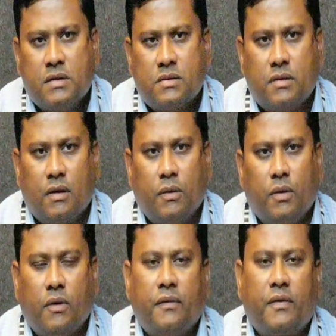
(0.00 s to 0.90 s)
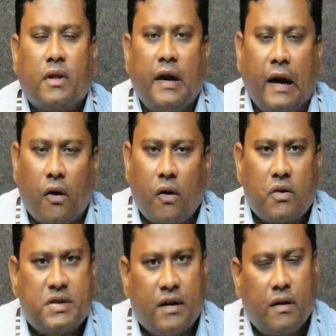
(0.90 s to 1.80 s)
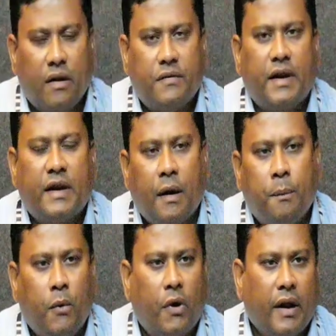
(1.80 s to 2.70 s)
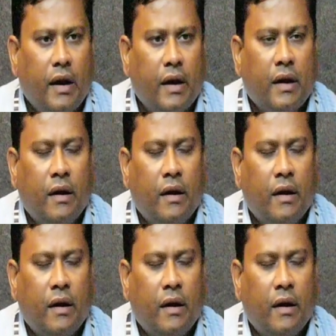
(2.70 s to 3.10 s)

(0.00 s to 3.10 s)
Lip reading: So we will go for the introduction of the N-gram model.